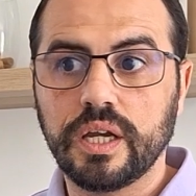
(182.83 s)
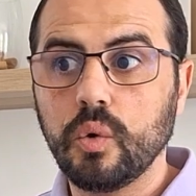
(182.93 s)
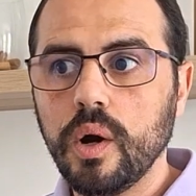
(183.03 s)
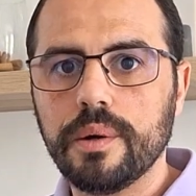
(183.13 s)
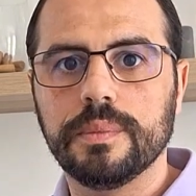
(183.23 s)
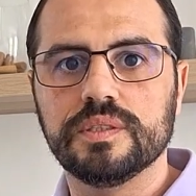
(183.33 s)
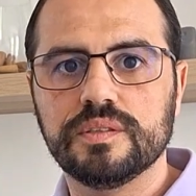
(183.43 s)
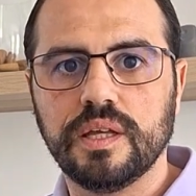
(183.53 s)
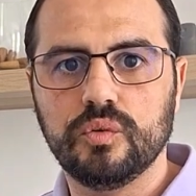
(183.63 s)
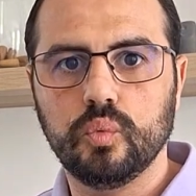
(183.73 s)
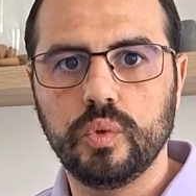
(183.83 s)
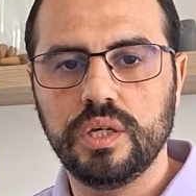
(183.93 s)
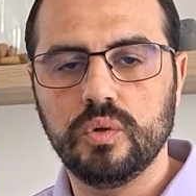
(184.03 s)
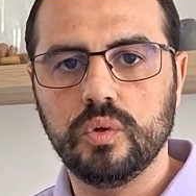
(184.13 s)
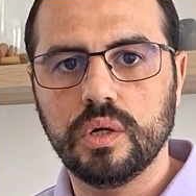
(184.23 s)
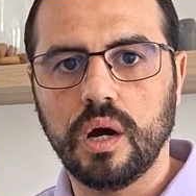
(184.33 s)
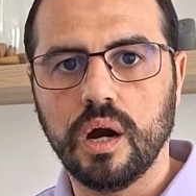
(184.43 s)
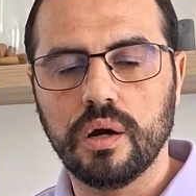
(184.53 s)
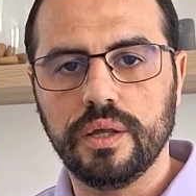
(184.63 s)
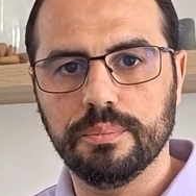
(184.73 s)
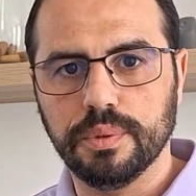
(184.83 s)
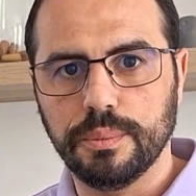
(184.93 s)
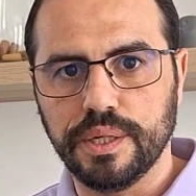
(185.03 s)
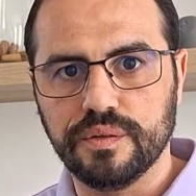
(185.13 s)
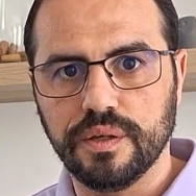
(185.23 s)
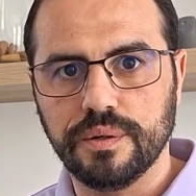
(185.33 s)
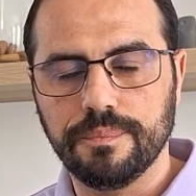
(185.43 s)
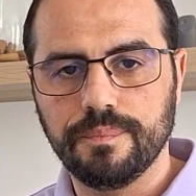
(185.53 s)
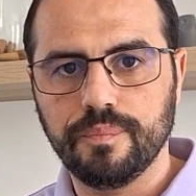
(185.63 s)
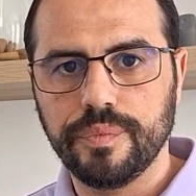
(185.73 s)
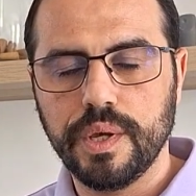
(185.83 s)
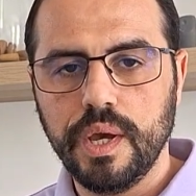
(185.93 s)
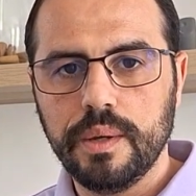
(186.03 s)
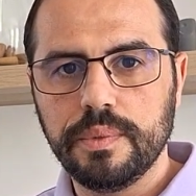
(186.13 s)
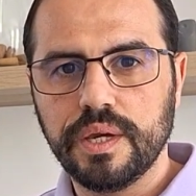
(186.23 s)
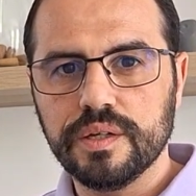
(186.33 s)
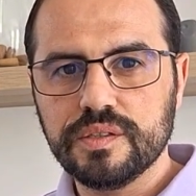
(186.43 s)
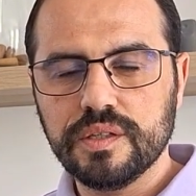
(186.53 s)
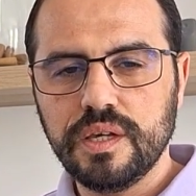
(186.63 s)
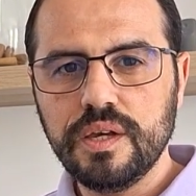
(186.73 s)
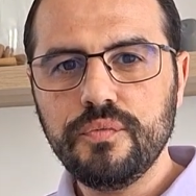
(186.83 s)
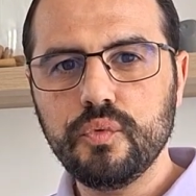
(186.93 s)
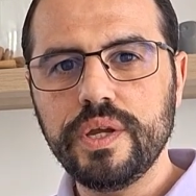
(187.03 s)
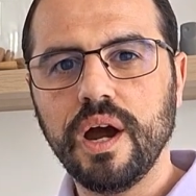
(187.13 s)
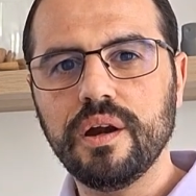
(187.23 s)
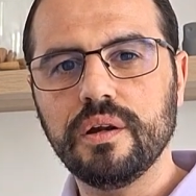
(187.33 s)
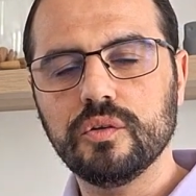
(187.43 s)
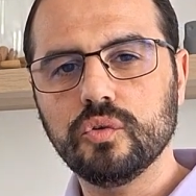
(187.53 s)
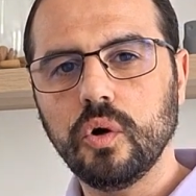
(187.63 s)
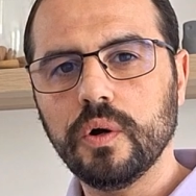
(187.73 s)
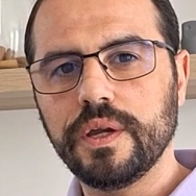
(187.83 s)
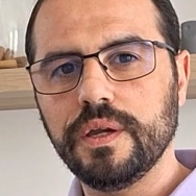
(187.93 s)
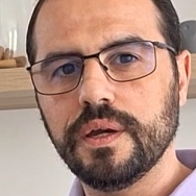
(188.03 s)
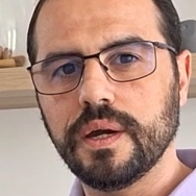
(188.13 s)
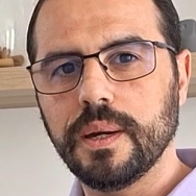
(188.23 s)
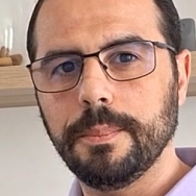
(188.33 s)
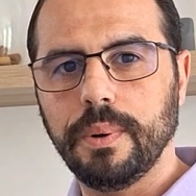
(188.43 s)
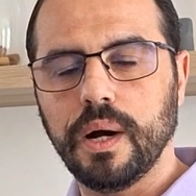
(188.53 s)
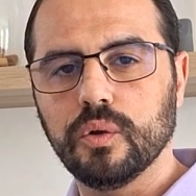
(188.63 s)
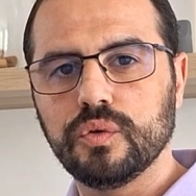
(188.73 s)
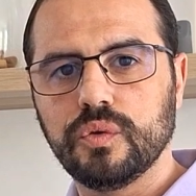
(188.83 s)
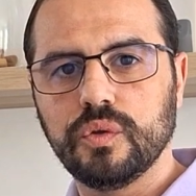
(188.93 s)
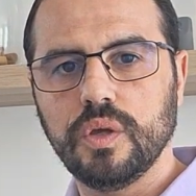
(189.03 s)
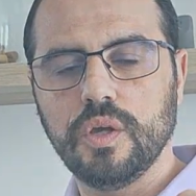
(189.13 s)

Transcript: requirements that we are implementing? Because if we are talking about